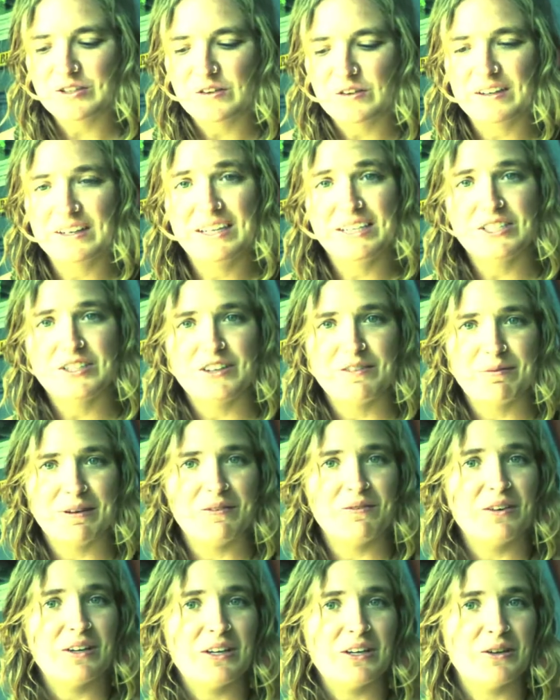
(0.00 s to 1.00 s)
So the nature of my
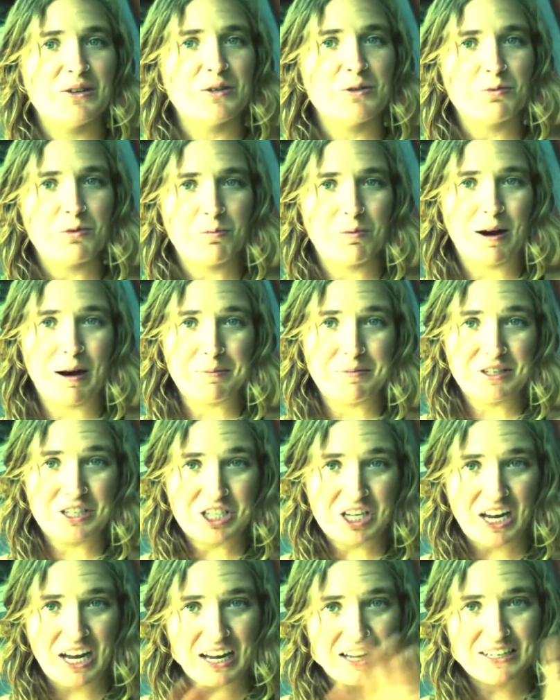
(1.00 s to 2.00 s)
videos will probably
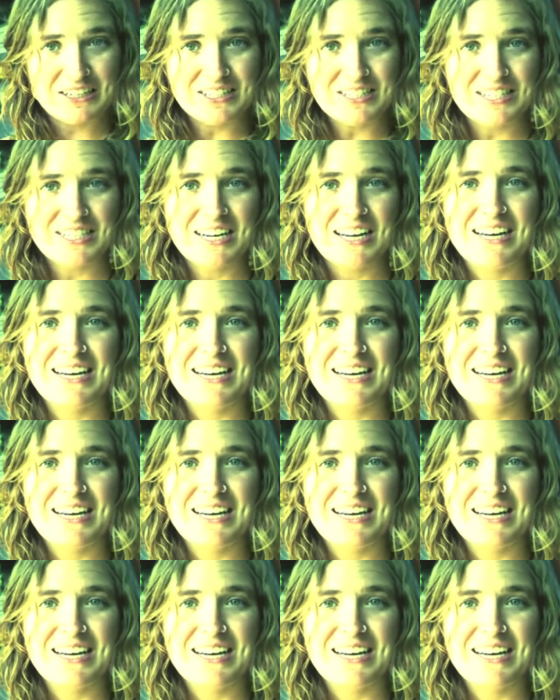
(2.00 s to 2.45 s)
change